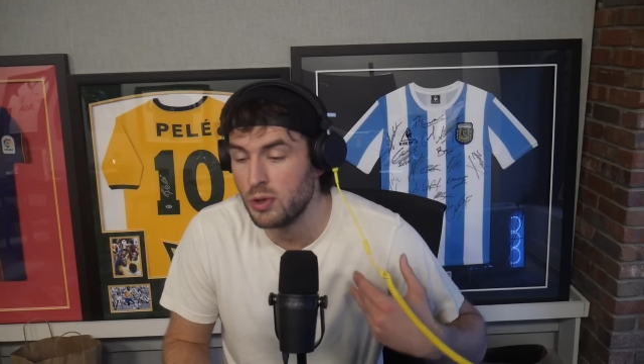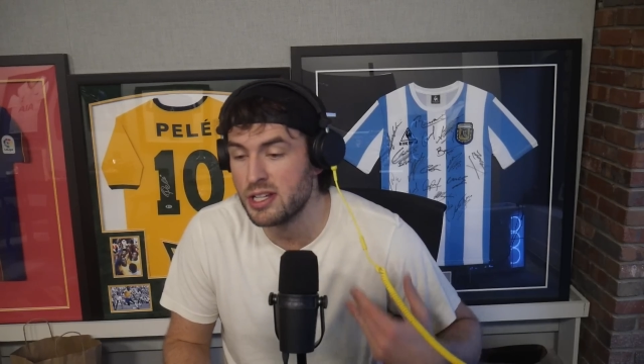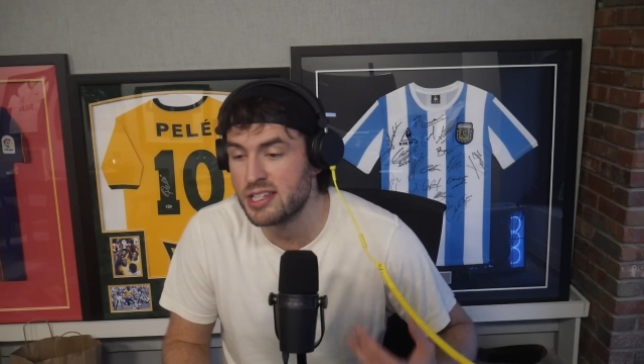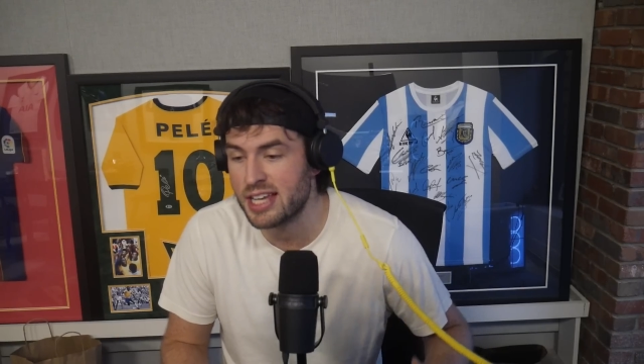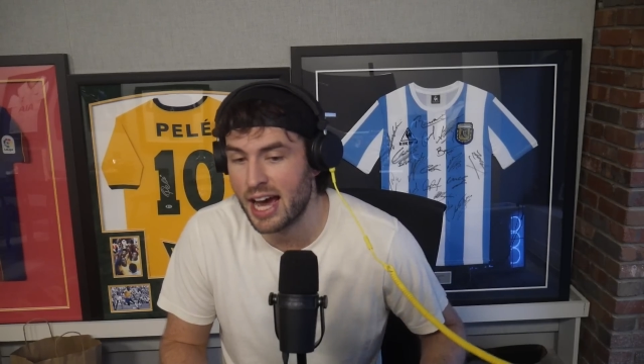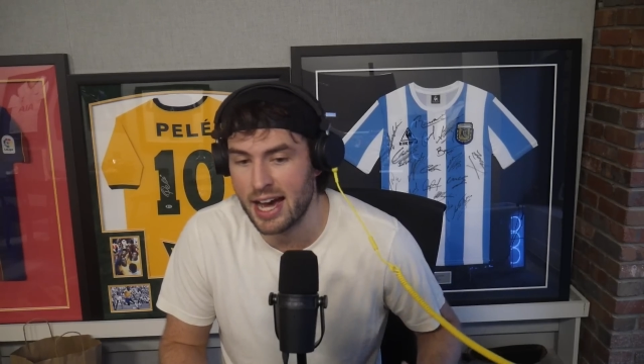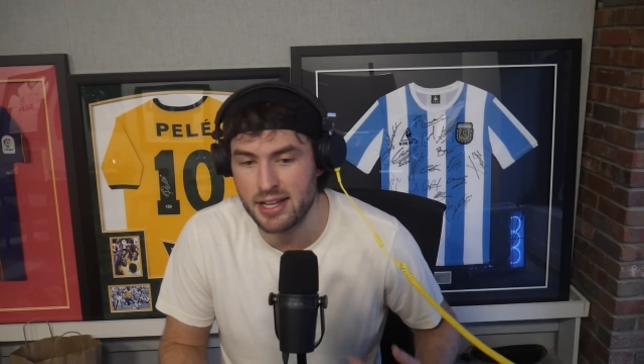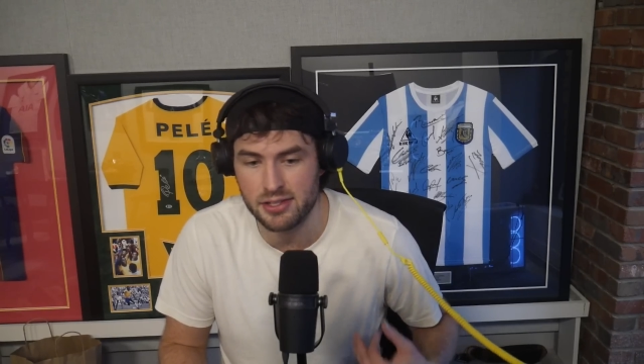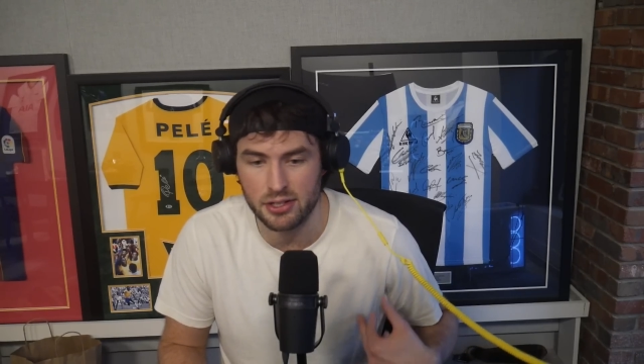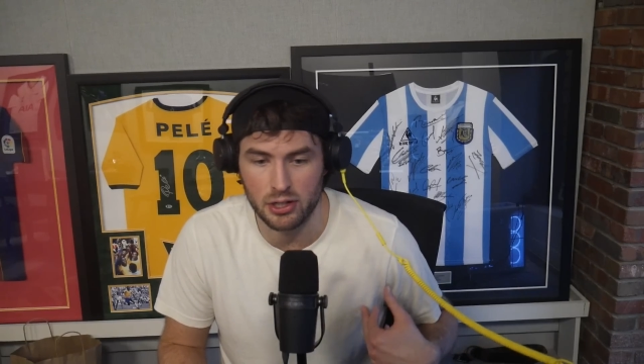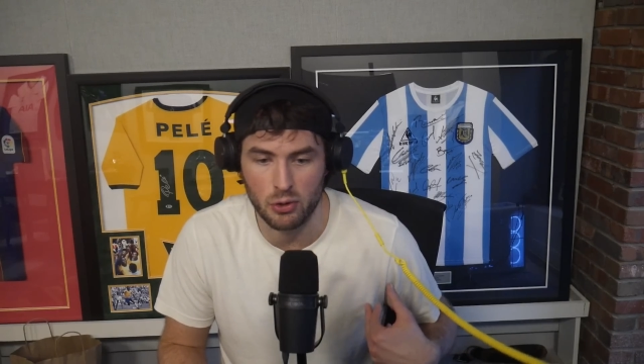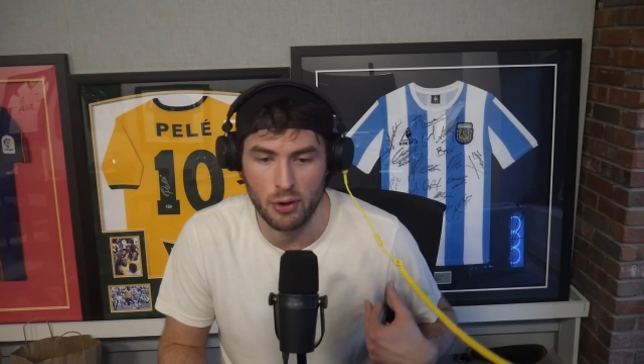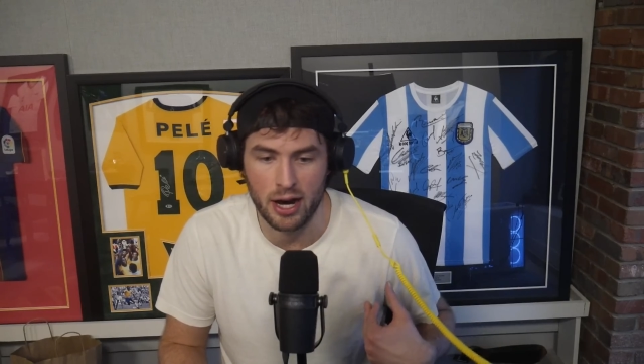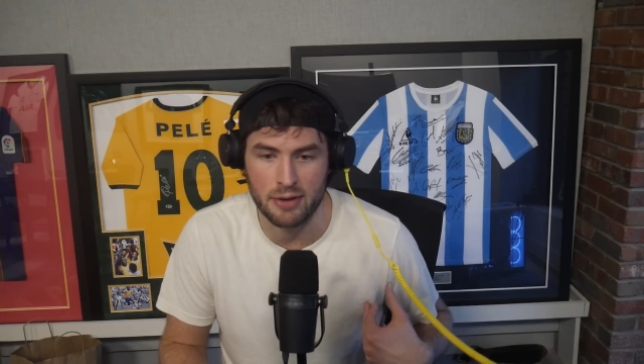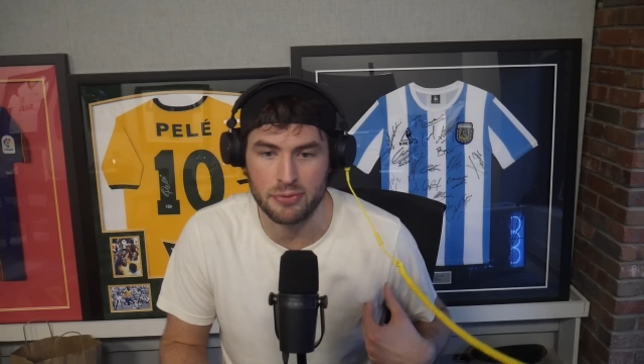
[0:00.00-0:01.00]
this guy is going to
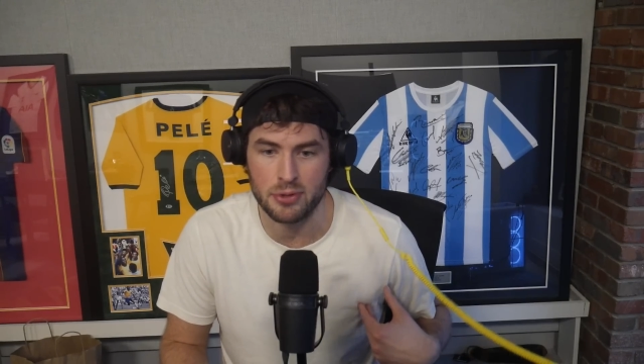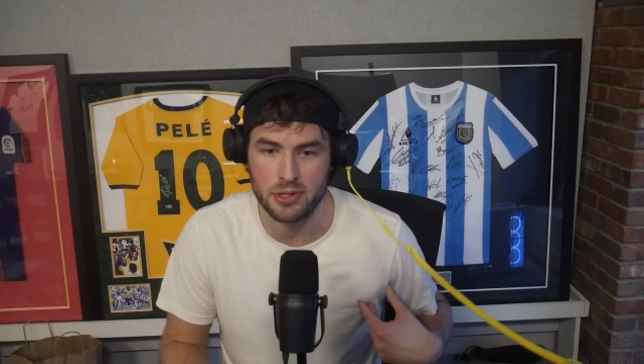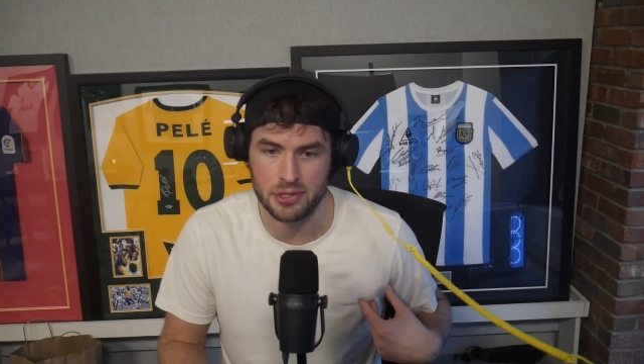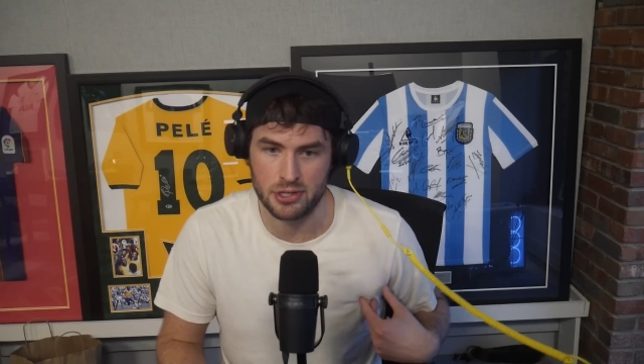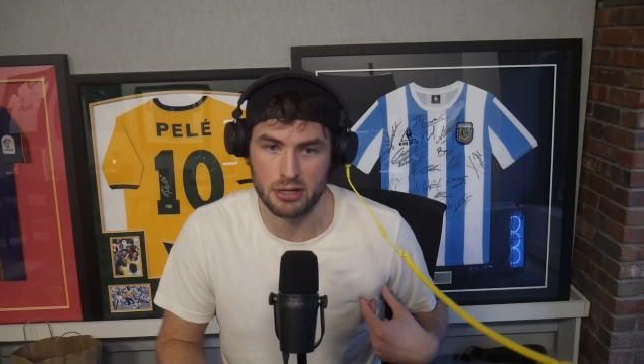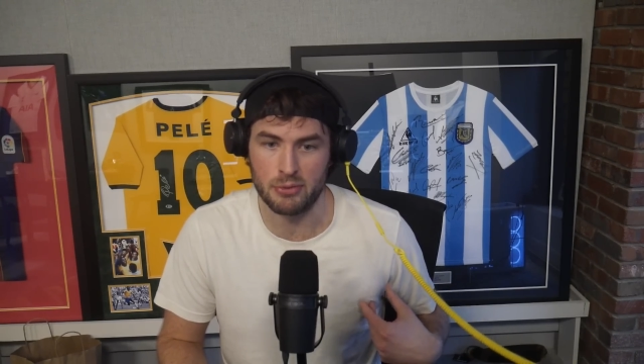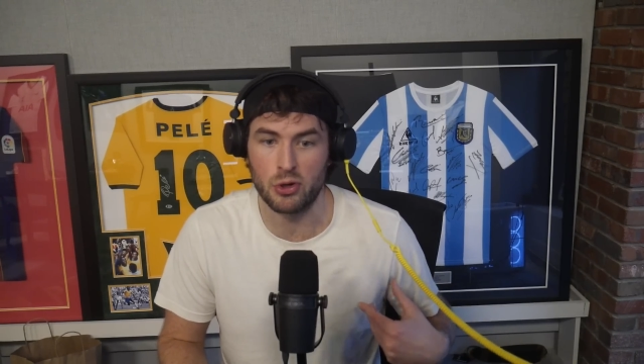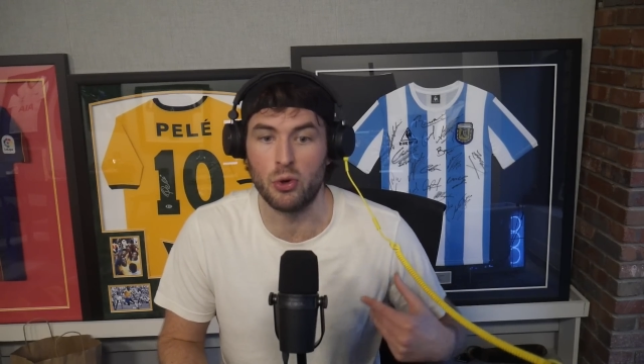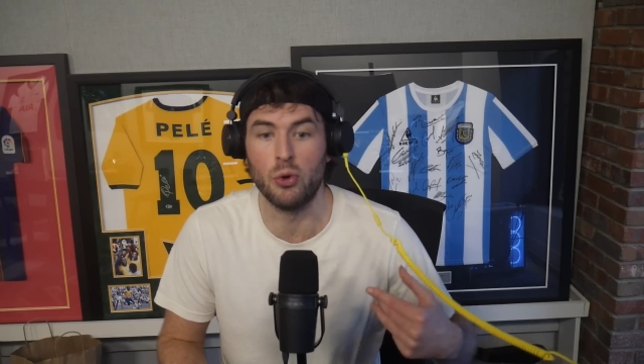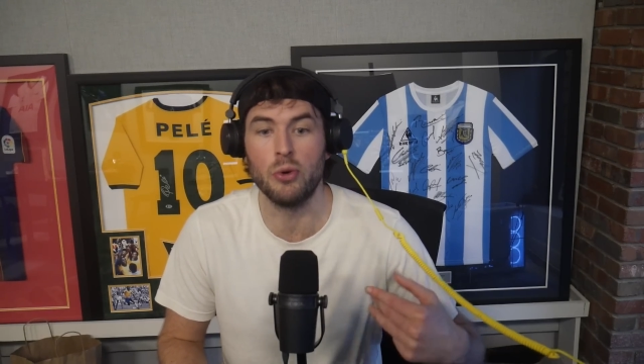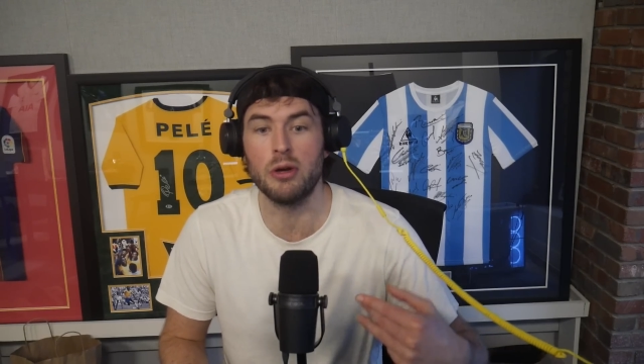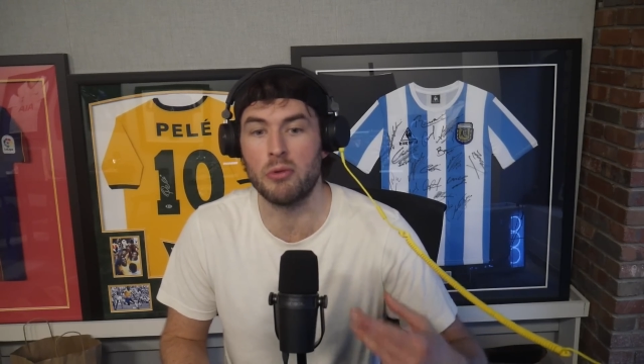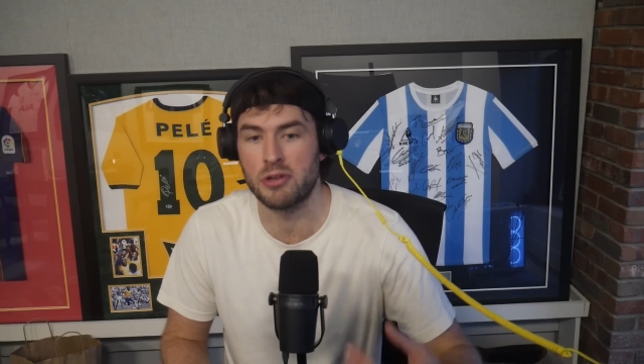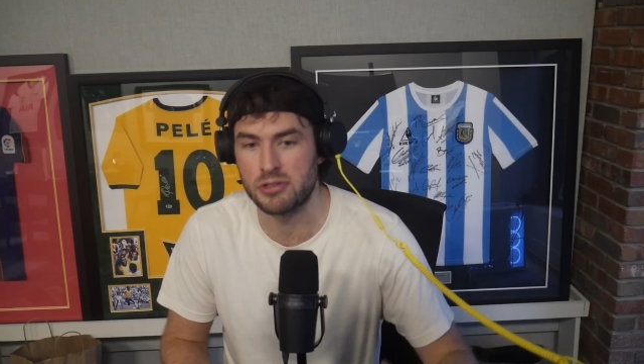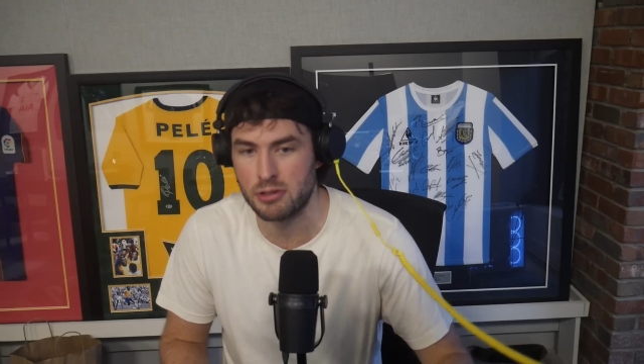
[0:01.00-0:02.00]
go after this summer, who
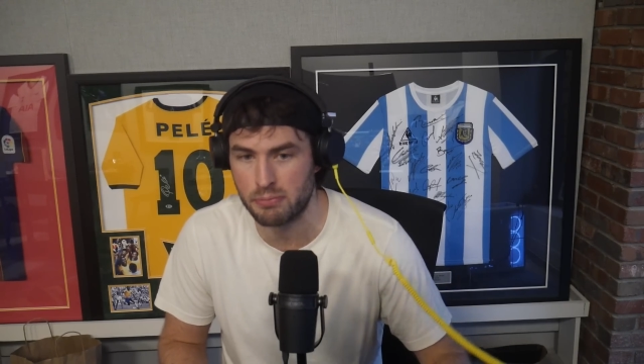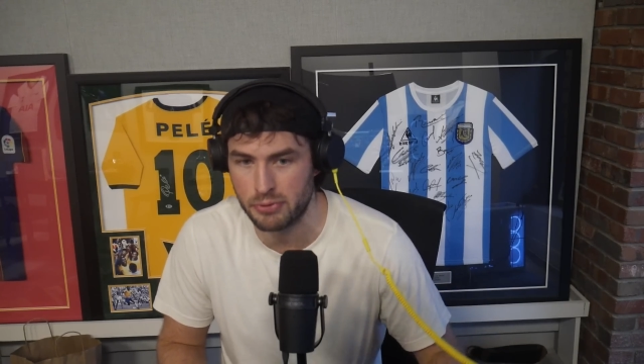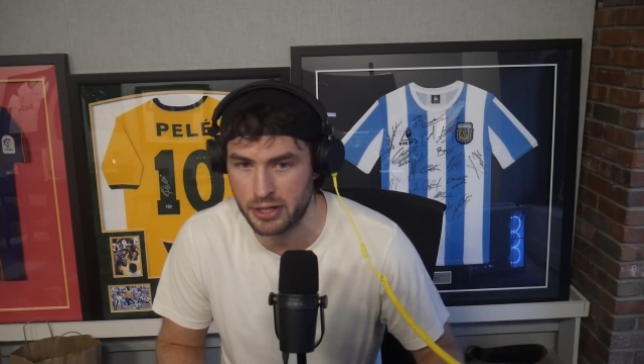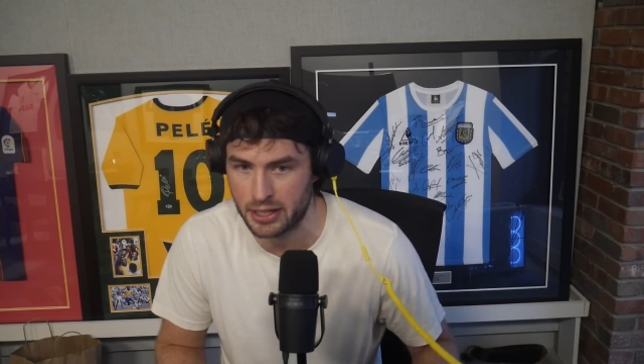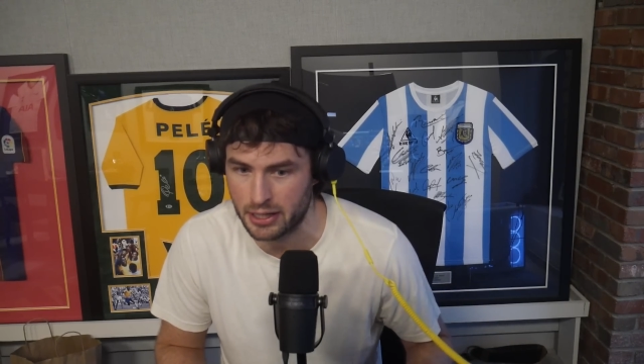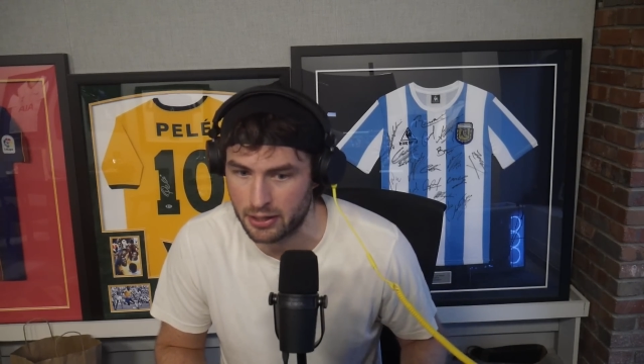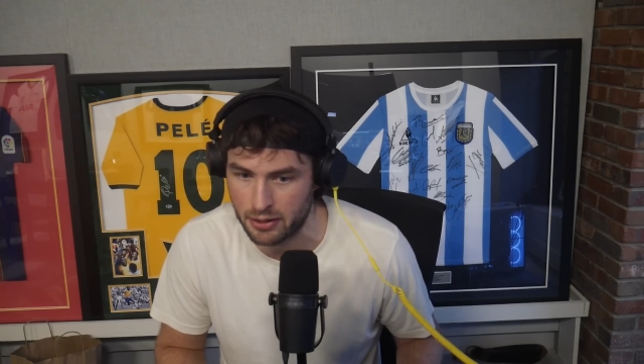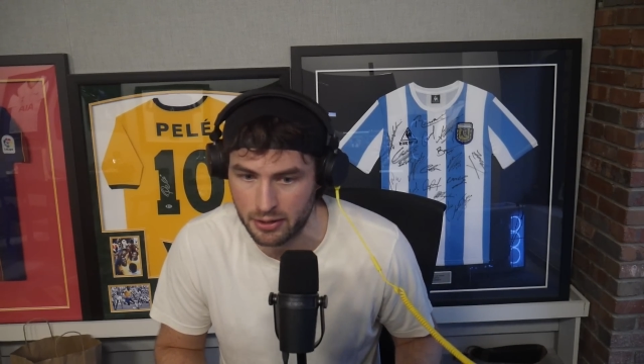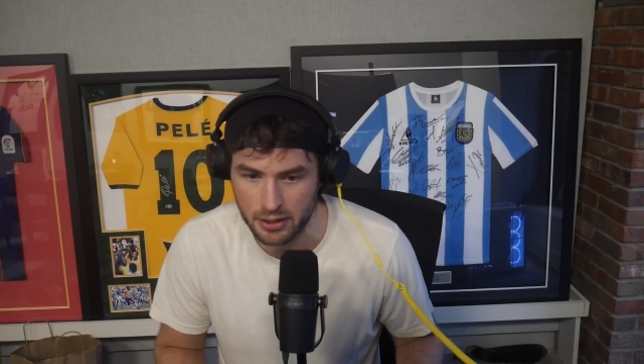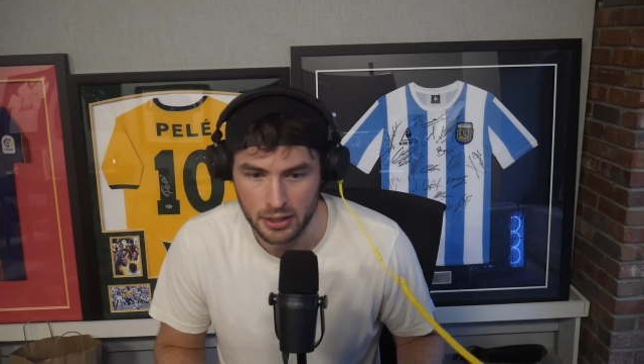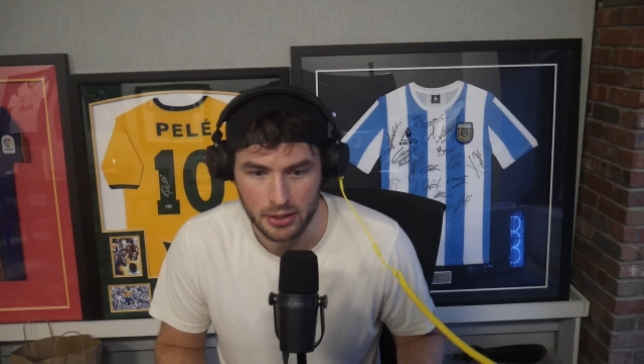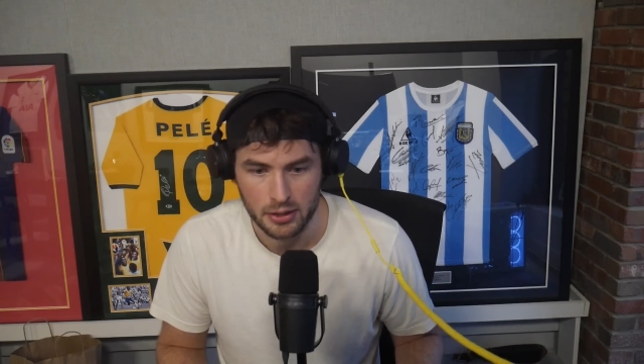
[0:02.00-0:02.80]
he wants to bring here.